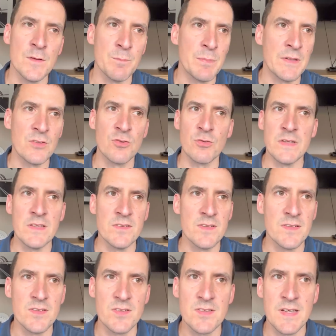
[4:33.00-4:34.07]
big screens
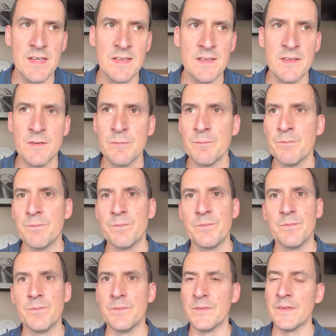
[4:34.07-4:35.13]
in the stadium.
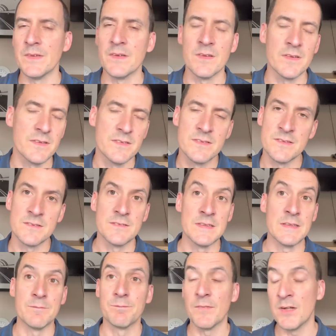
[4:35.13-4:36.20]
I
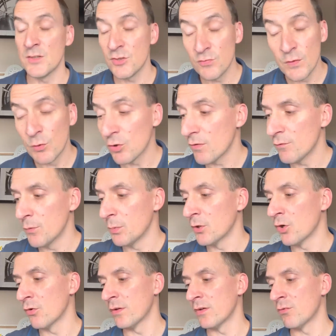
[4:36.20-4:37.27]
just feel like football have
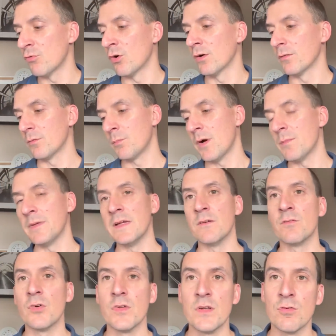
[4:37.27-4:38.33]
got this wrong. The Premier League
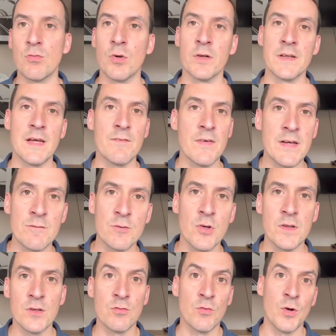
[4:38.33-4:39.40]
have got this wrong. The FA have
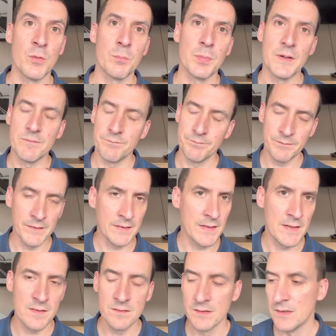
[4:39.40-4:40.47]
got this wrong. But
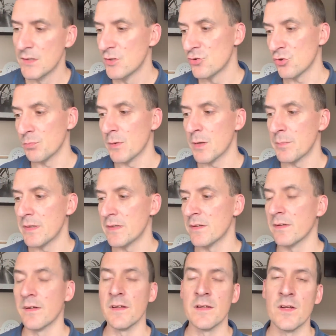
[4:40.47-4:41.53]
again, just my
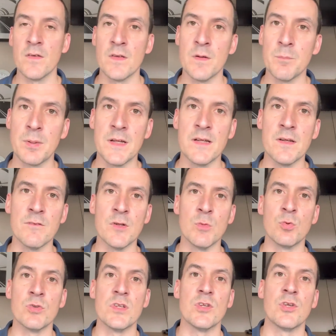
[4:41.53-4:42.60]
opinion. And I know that plenty of you
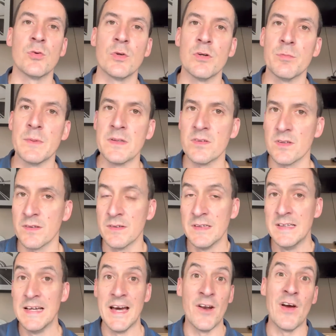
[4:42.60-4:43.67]
will disagree with me. So,
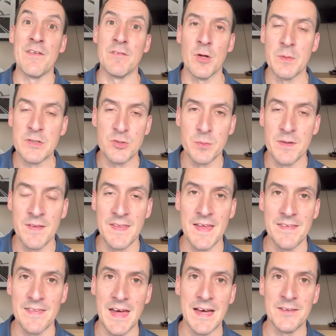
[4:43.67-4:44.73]
and I have no issue with
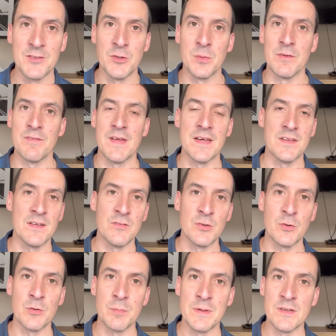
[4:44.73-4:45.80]
that at all. If
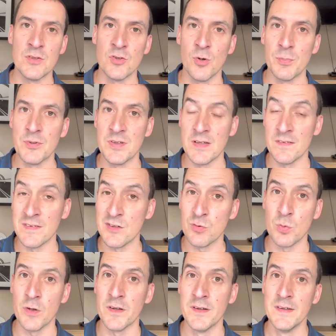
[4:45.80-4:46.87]
your opinion's opposite on this
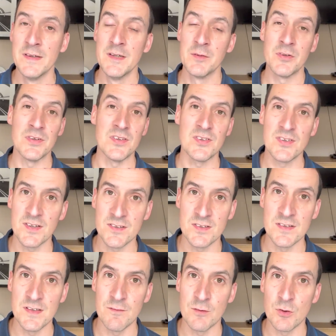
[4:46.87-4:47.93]
one, because it's such a
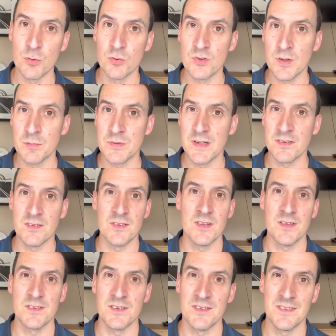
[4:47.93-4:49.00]
difficult subject and
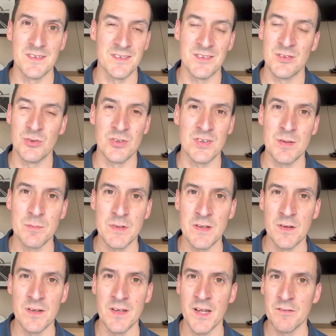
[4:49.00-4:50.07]
such a sort of subject
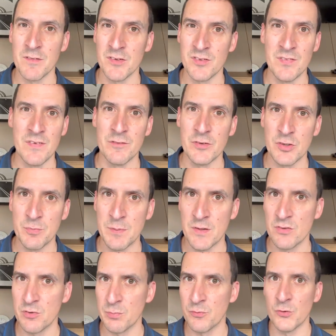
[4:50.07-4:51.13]
that none of us have ever
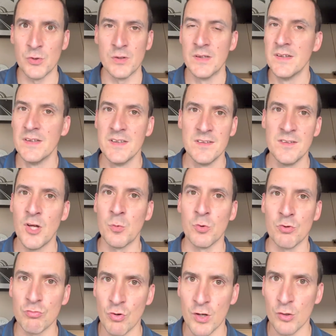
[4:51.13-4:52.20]
experienced before. No
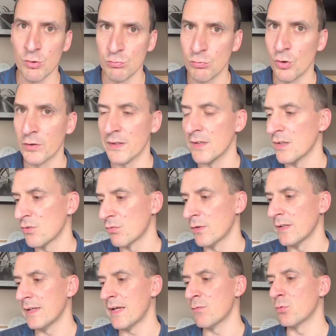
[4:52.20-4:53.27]
one's right or wrong in this,
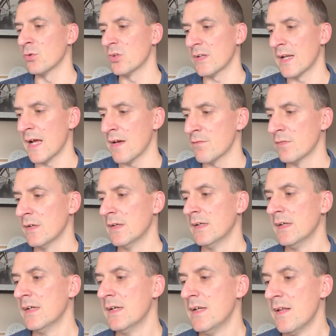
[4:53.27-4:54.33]
really. Everyone's going to have
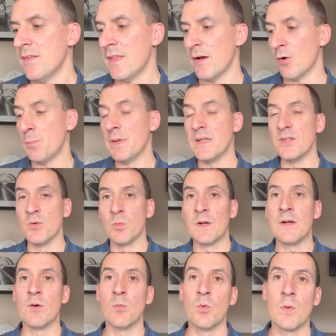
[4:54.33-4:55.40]
their opinion.
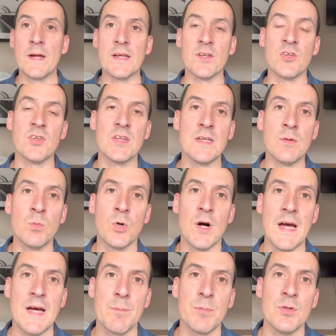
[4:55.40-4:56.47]
We'll wait and see
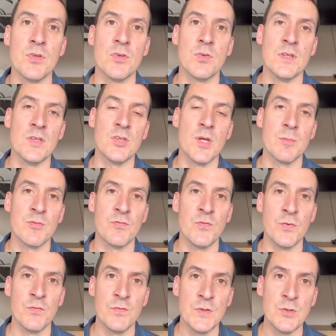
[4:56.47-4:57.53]
what happens in terms
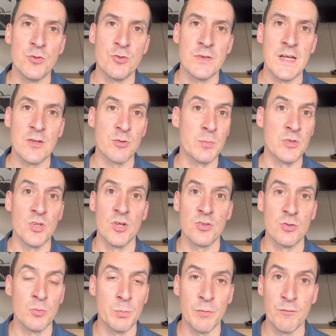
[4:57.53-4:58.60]
of future announcements.
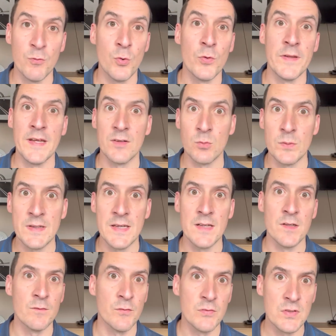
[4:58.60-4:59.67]
Arsenal, before next
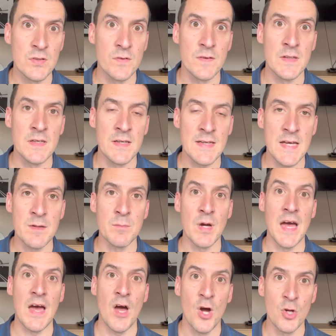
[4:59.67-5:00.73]
weekend, have obviously got the game
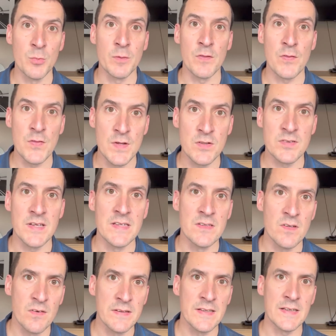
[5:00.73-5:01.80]
at home on Thursday
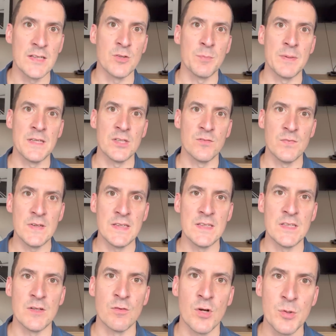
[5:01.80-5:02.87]
night against PSV in
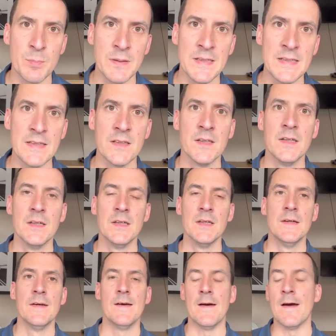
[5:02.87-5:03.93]
the Europa League.
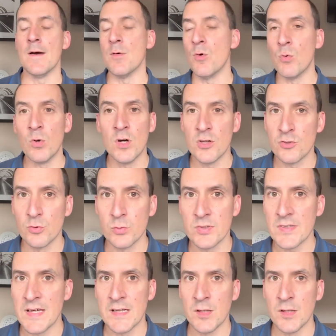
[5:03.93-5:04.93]
All Arsenal are saying